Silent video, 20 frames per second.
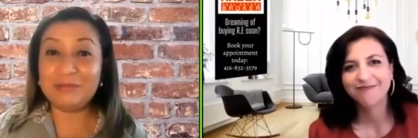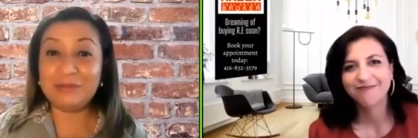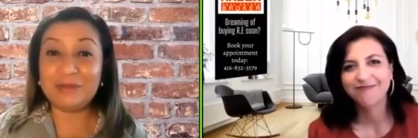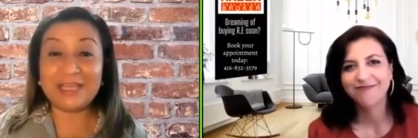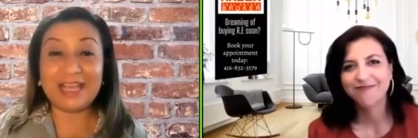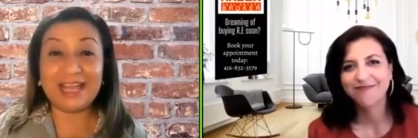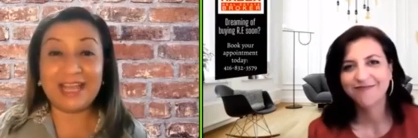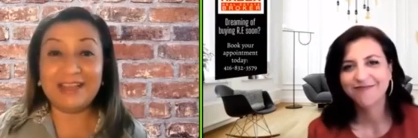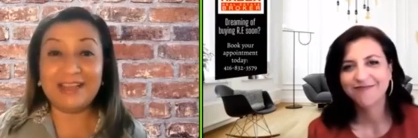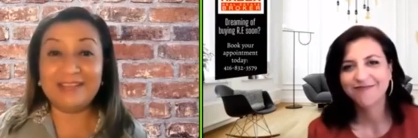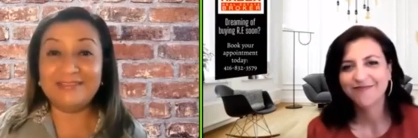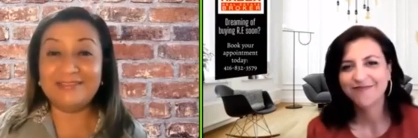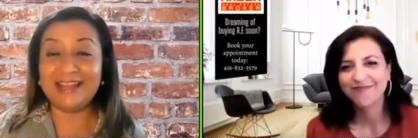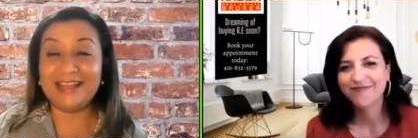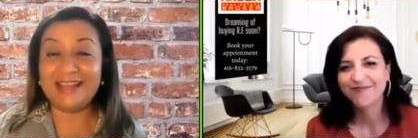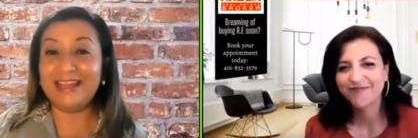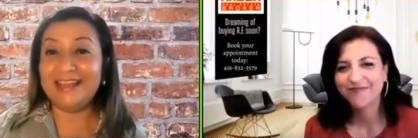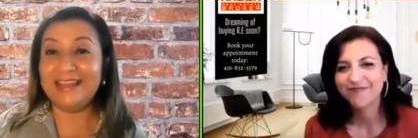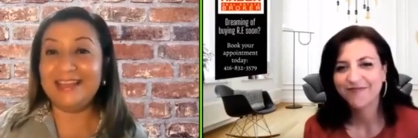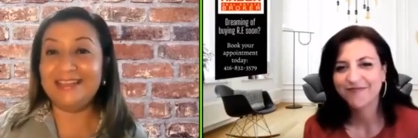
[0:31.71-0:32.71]
Speaker 1: we have
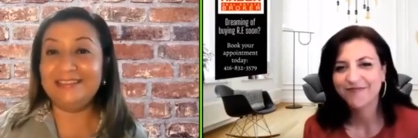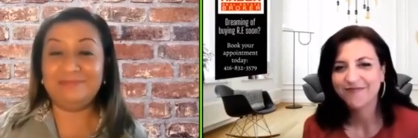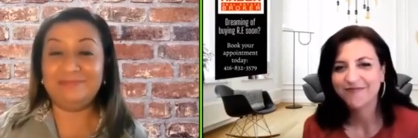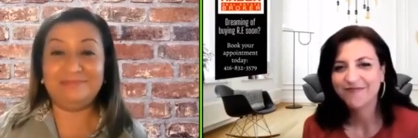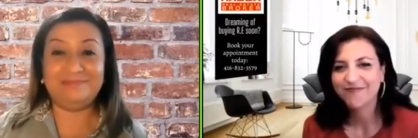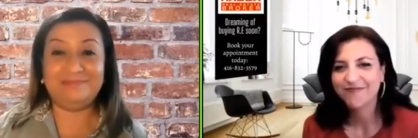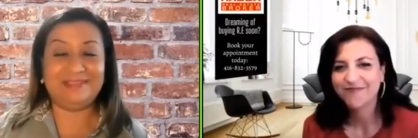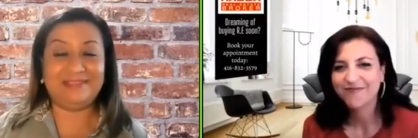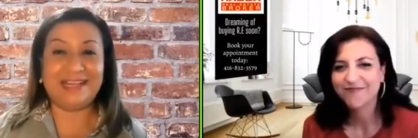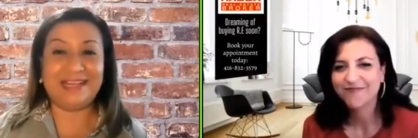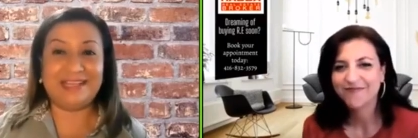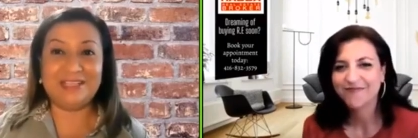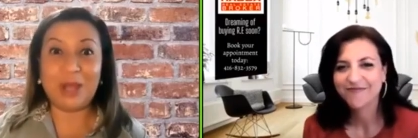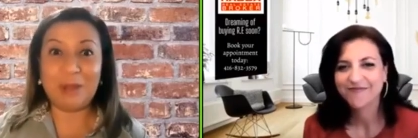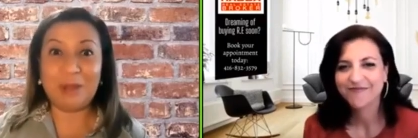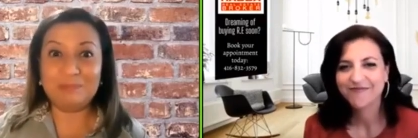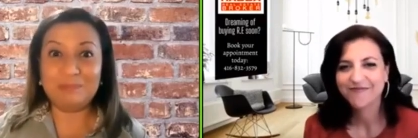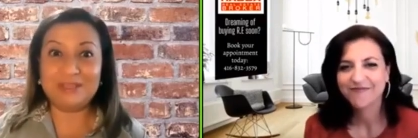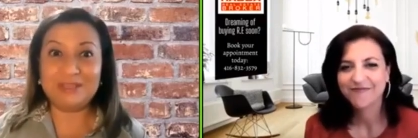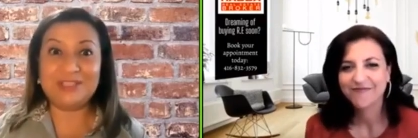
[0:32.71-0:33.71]
a, a,
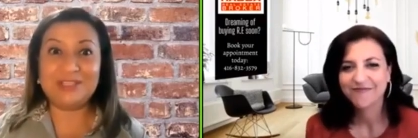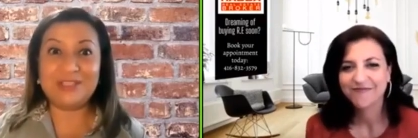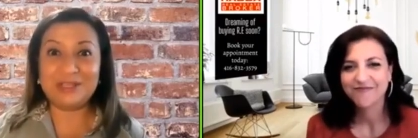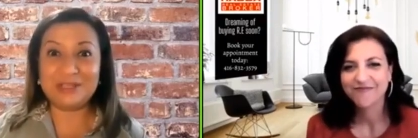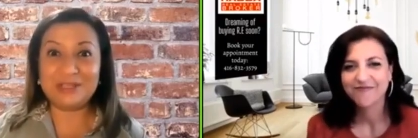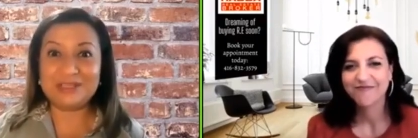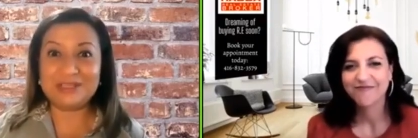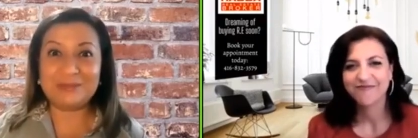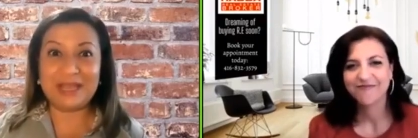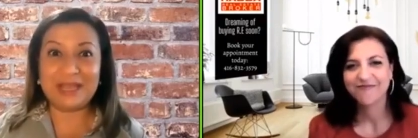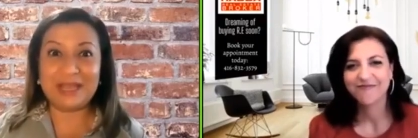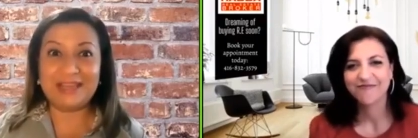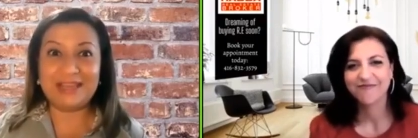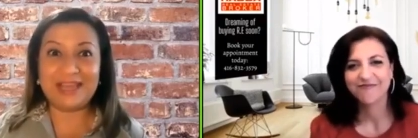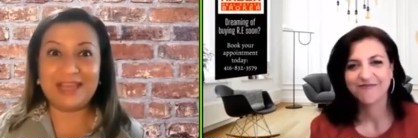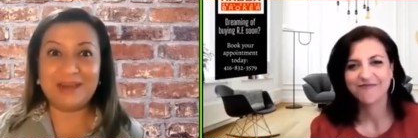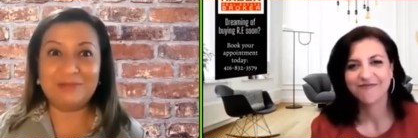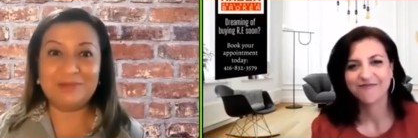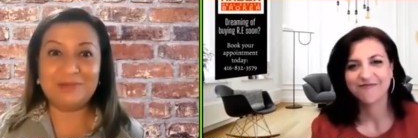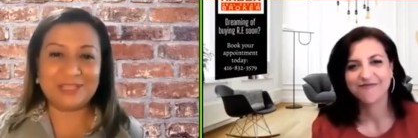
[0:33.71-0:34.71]
topic just about
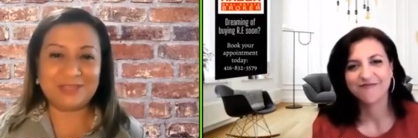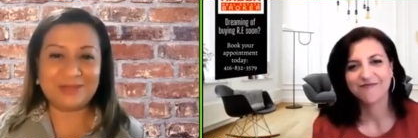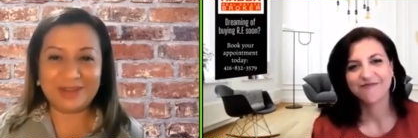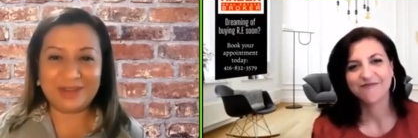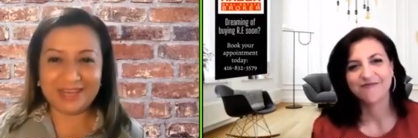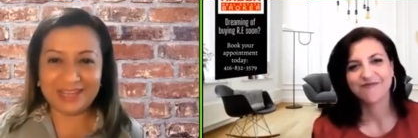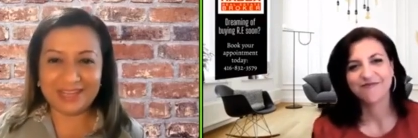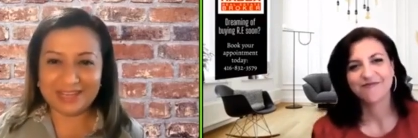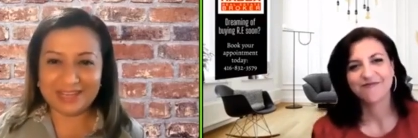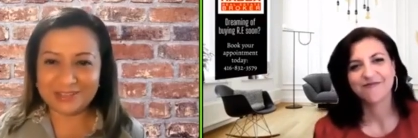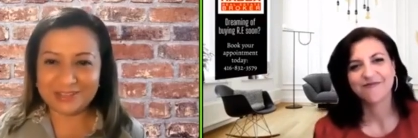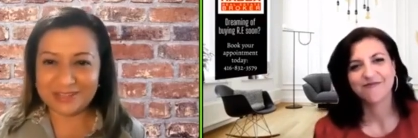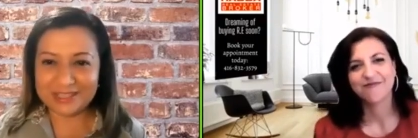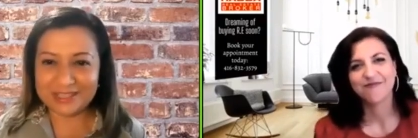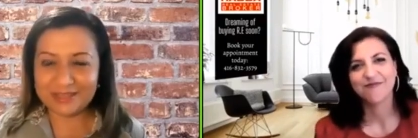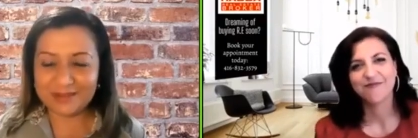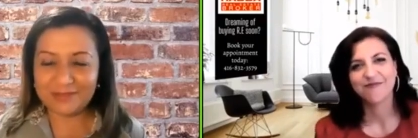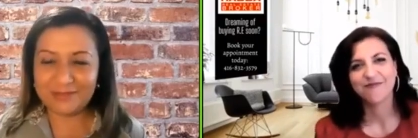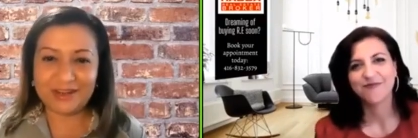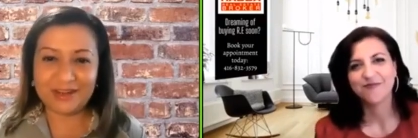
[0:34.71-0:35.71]
that, which is very
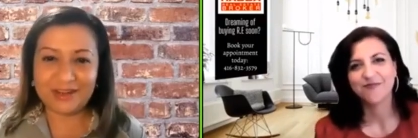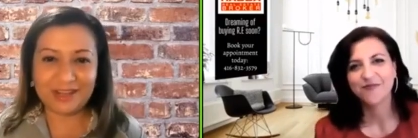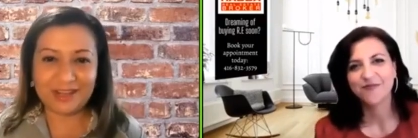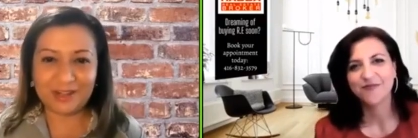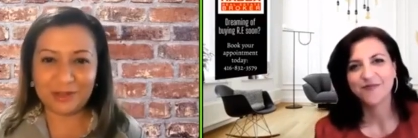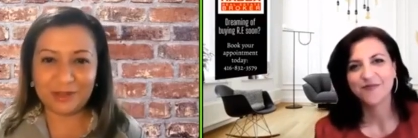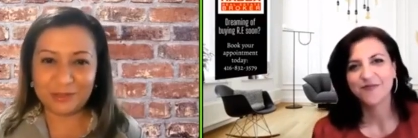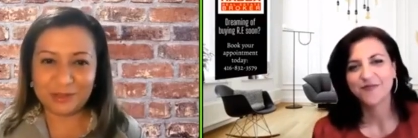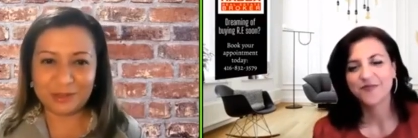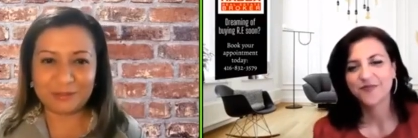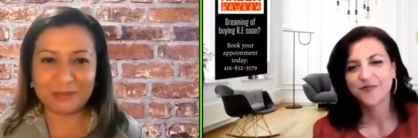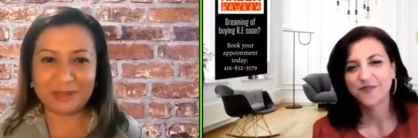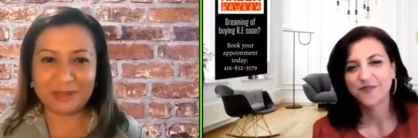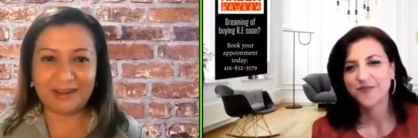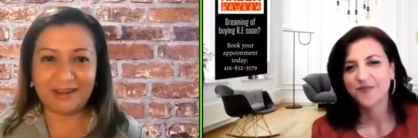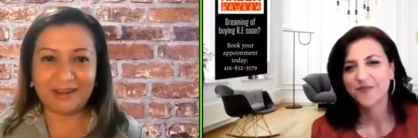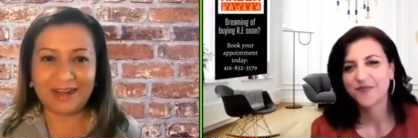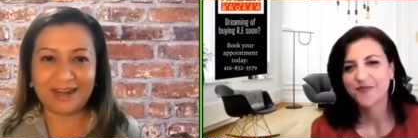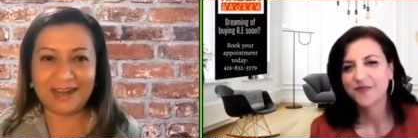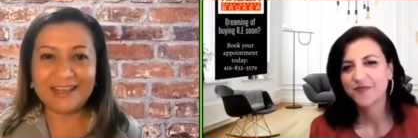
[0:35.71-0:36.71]
interesting, very close to my
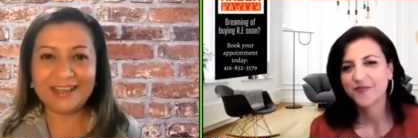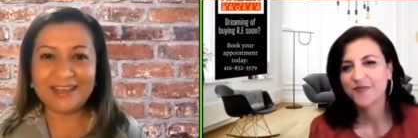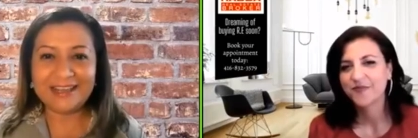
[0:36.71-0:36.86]
heart.